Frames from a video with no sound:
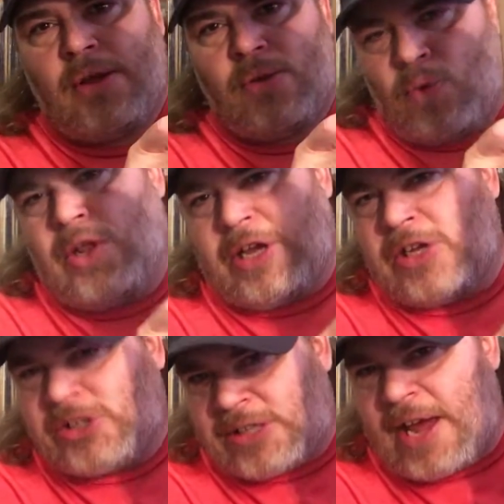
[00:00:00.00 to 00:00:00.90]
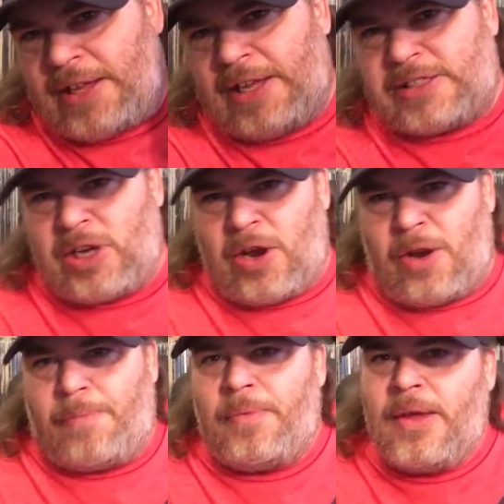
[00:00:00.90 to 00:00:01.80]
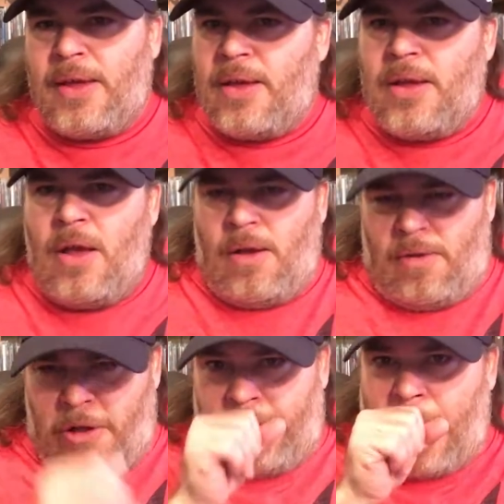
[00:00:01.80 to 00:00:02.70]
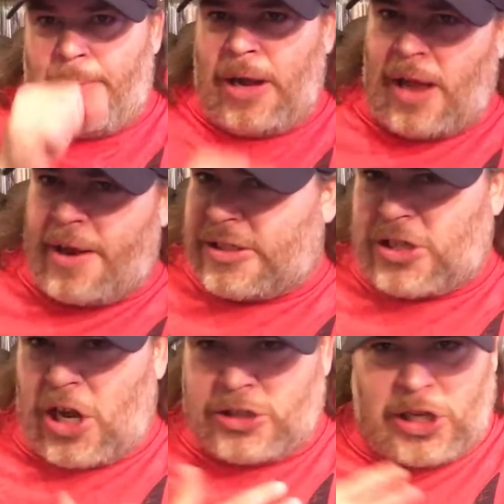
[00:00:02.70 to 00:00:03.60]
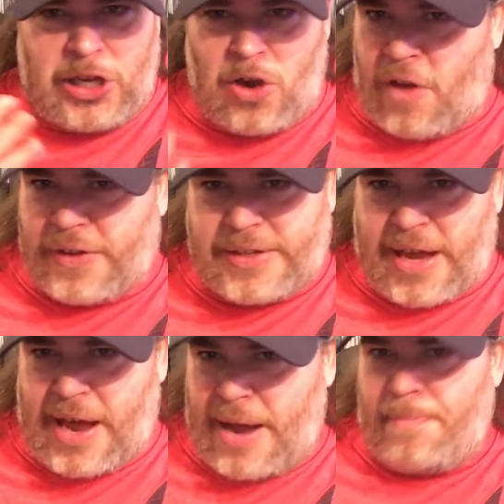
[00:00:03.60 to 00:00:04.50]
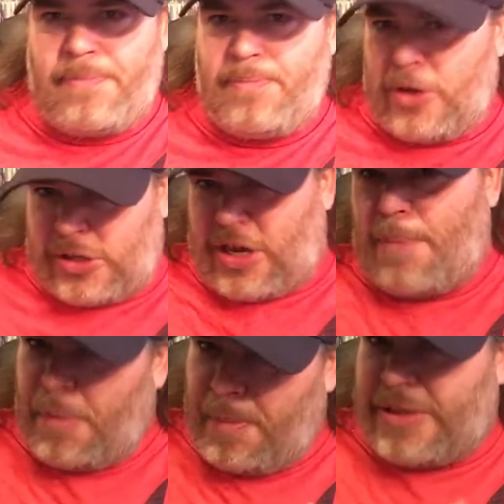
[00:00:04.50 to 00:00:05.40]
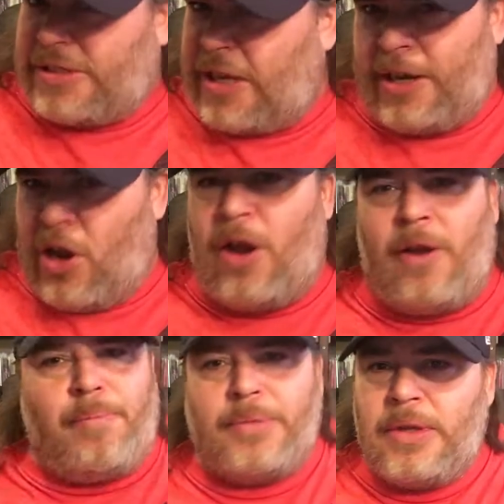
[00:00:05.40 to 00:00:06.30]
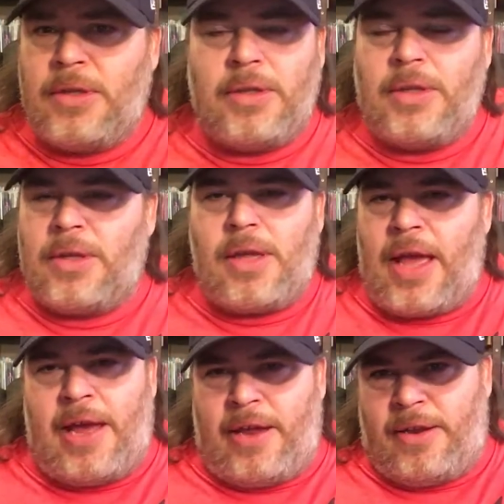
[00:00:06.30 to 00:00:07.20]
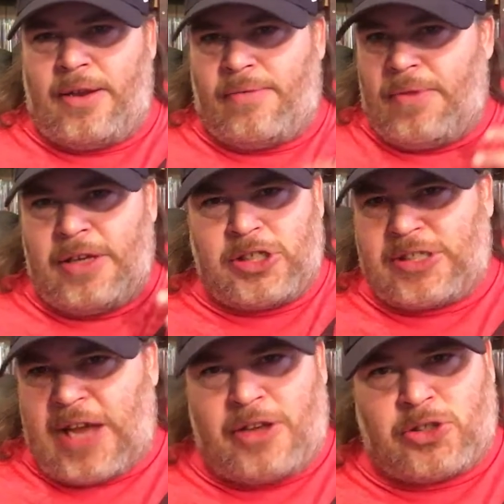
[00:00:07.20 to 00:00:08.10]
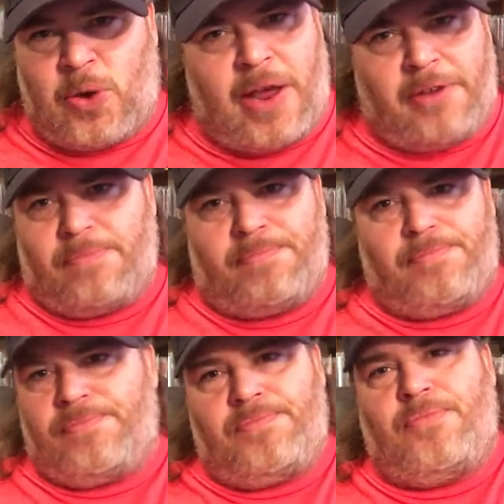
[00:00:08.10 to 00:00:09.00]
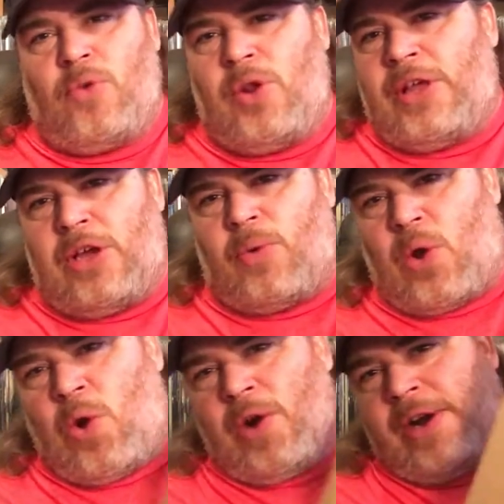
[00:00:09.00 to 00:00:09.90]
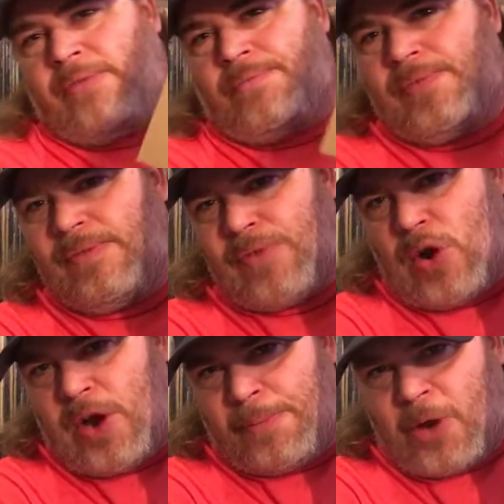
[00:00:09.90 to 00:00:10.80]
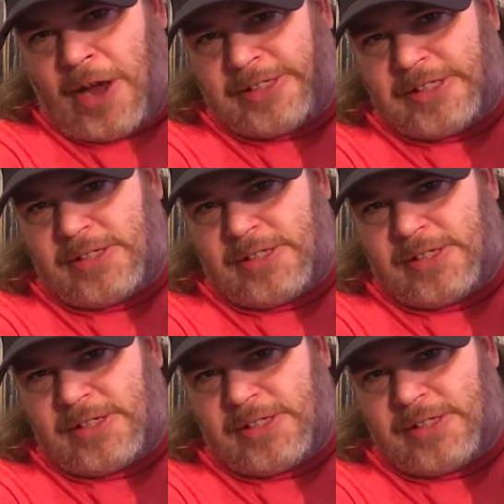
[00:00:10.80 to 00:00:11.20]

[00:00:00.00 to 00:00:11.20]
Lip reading: Really good set list too. I mean, a lot of the songs you hear all the time. There's a couple mixed in, you know, and it just sounds great. Really good recording. Very impressed.